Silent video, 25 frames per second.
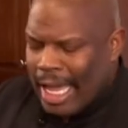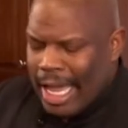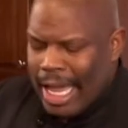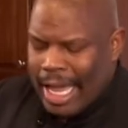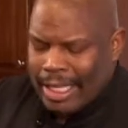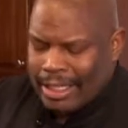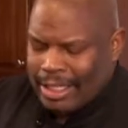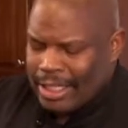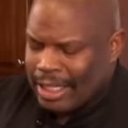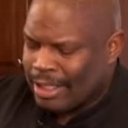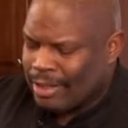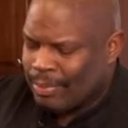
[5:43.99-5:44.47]

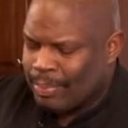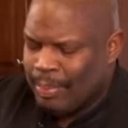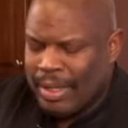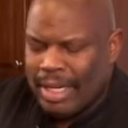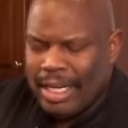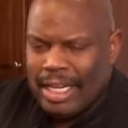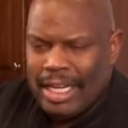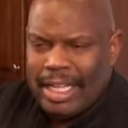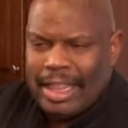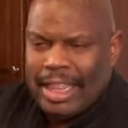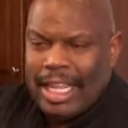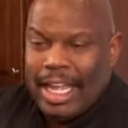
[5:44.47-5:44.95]
and just put
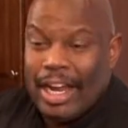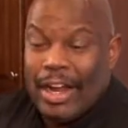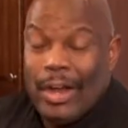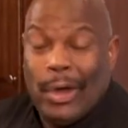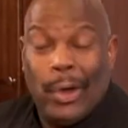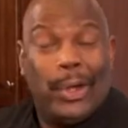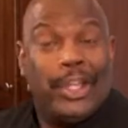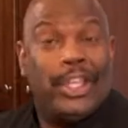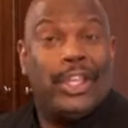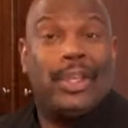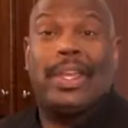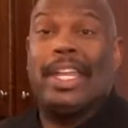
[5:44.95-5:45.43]
it in there,
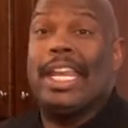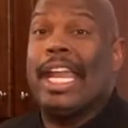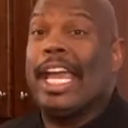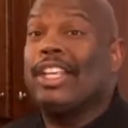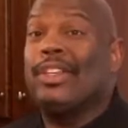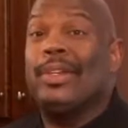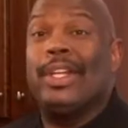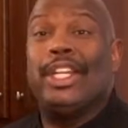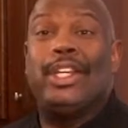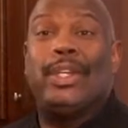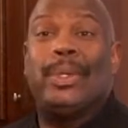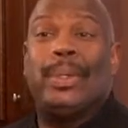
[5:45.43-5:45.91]
or you can
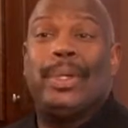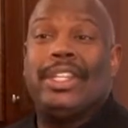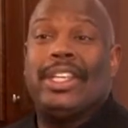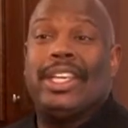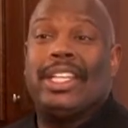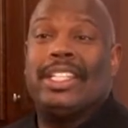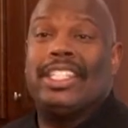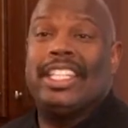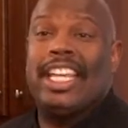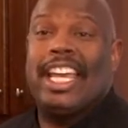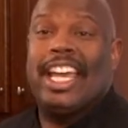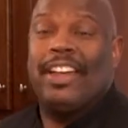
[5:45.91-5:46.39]
actually do it
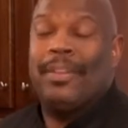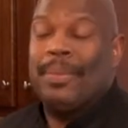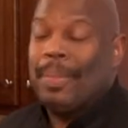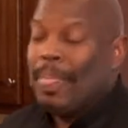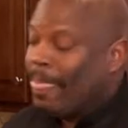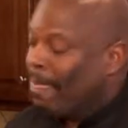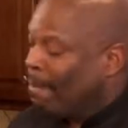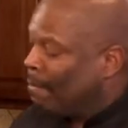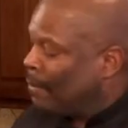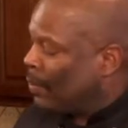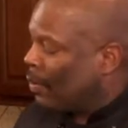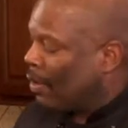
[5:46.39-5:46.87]

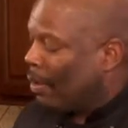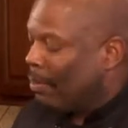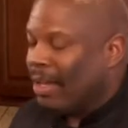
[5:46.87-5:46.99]
yourself.